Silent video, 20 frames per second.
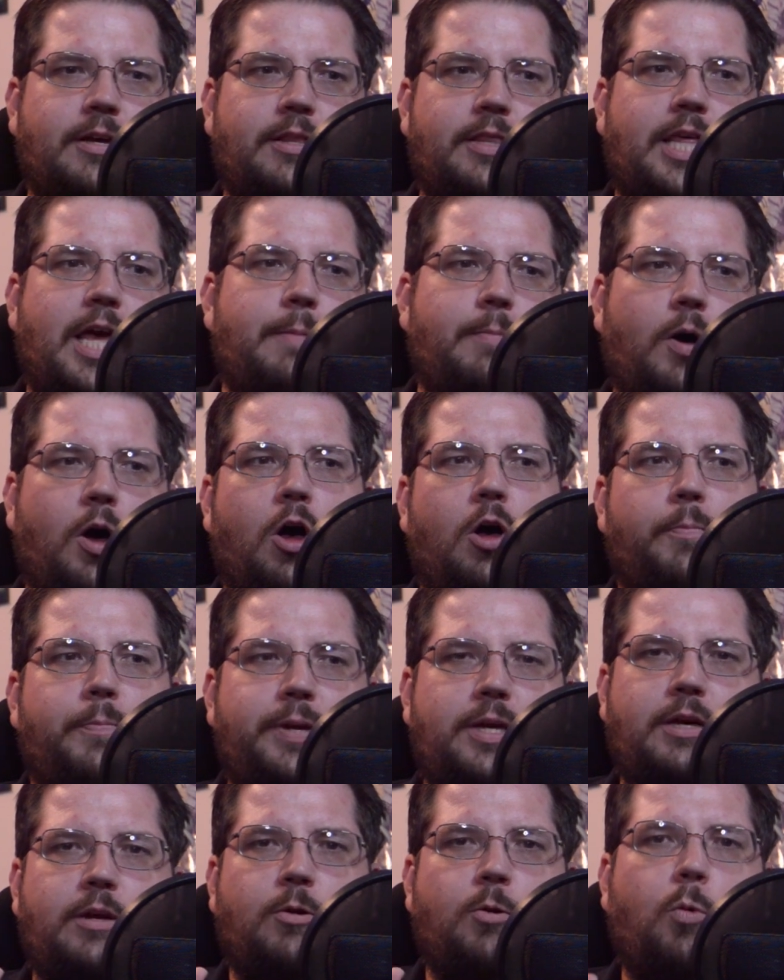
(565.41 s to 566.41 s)
them all
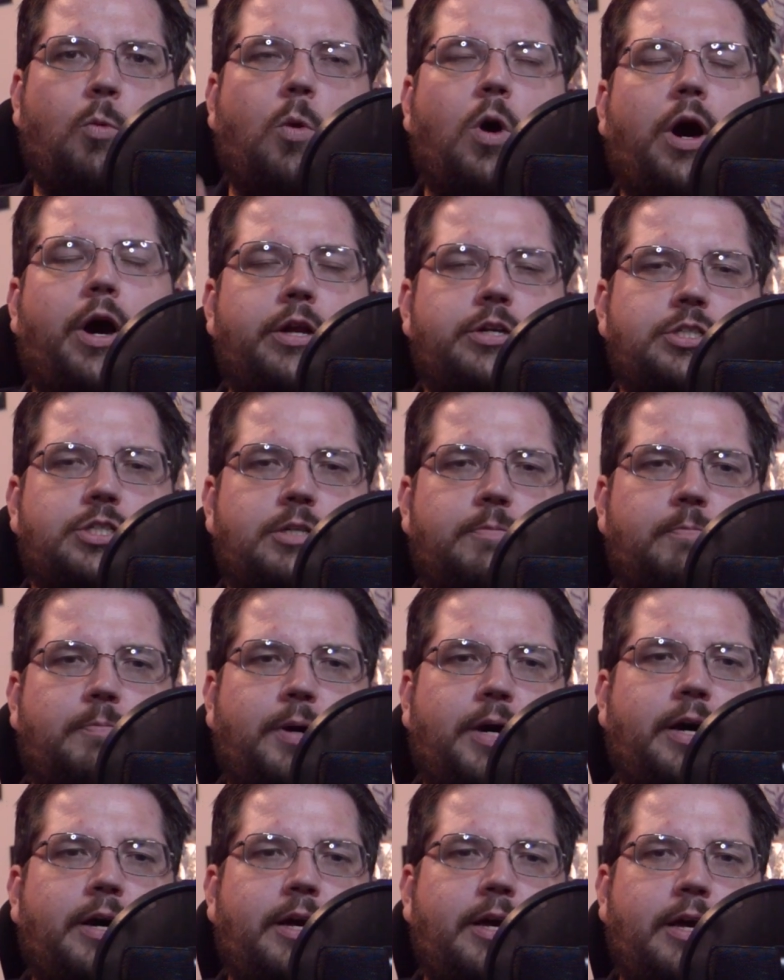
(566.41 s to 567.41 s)
being watched
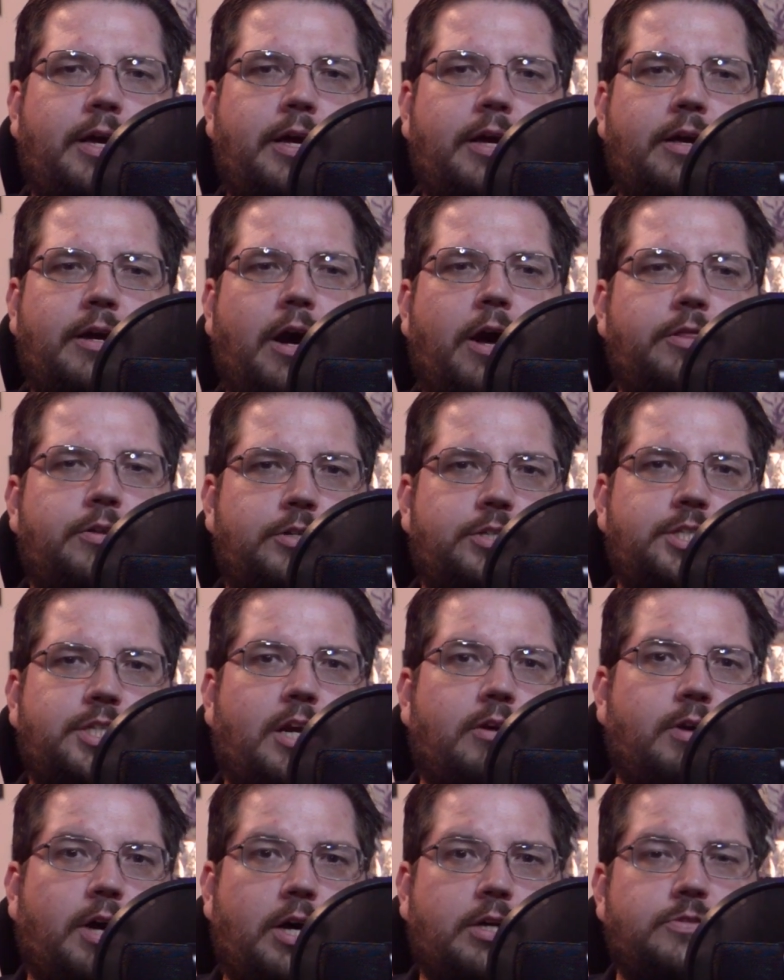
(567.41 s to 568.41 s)
by other
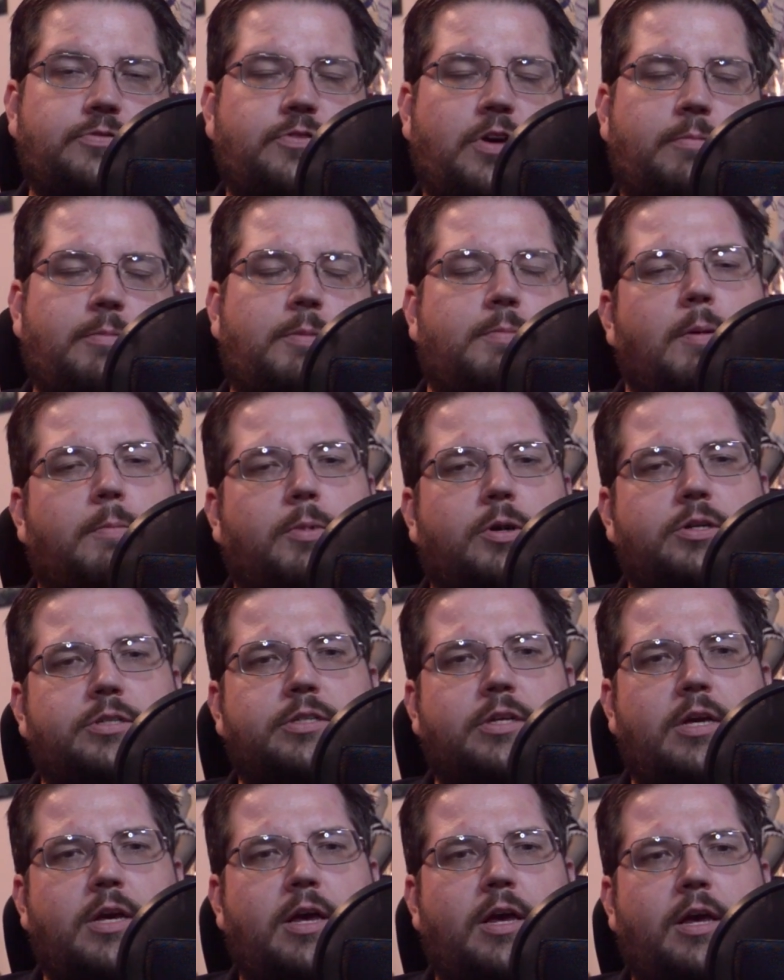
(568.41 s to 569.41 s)
Shadow House family members.